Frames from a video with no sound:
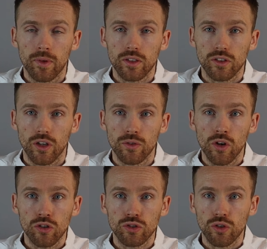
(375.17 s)
So
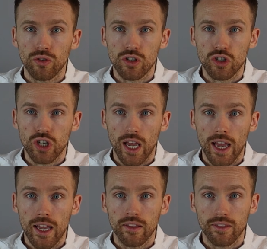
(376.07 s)
not sure and
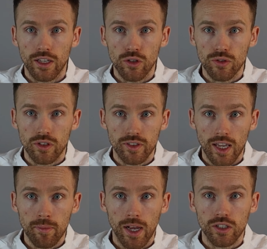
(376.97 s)
share, they use the
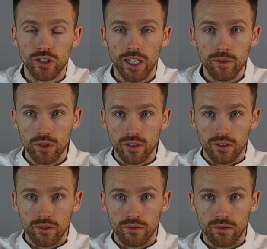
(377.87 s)
same hand shapes.
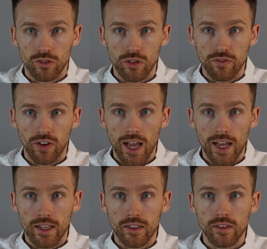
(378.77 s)
It's two flat
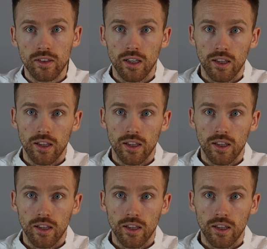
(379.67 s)
hands.